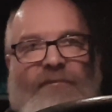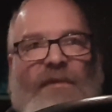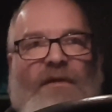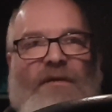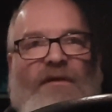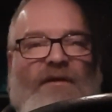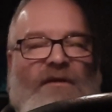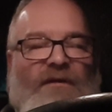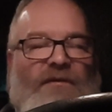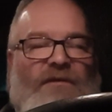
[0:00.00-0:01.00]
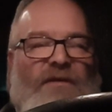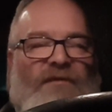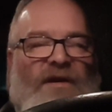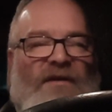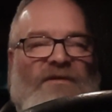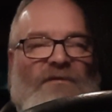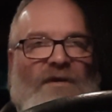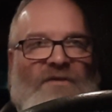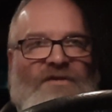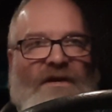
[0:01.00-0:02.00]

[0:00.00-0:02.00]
Never had to rush anywhere.